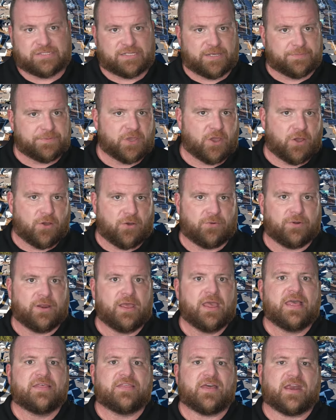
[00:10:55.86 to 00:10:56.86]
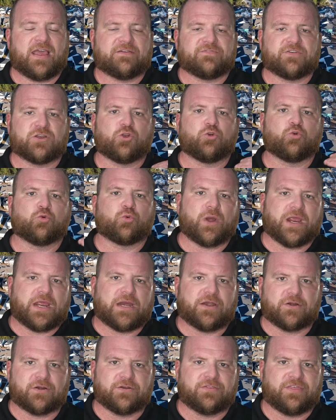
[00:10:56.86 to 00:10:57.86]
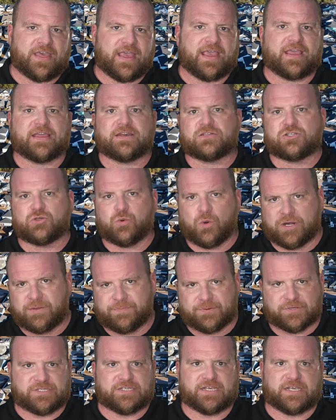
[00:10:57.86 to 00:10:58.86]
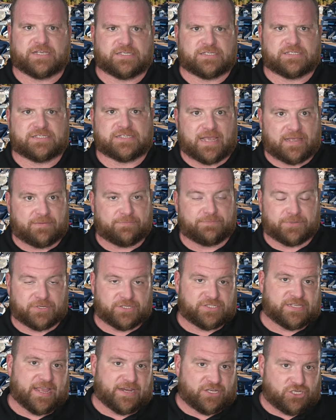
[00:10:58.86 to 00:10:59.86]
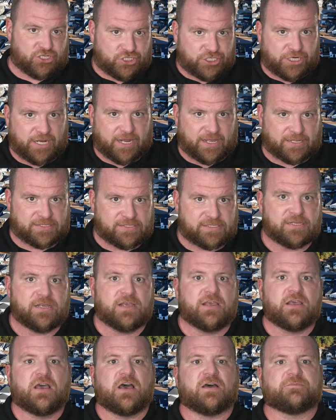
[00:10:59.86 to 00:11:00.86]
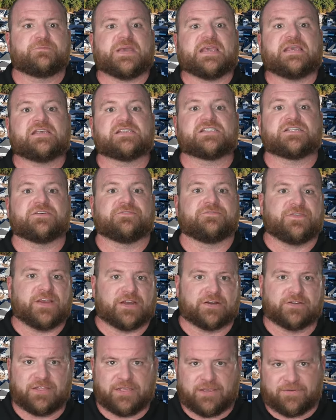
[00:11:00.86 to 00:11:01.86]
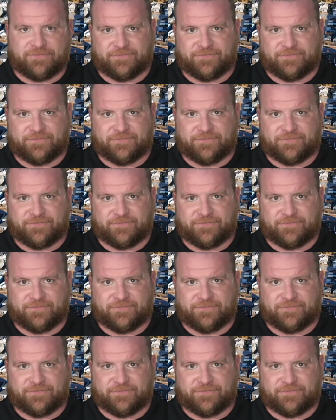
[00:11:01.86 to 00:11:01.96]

zip code that have a greater than 20% chance of being severely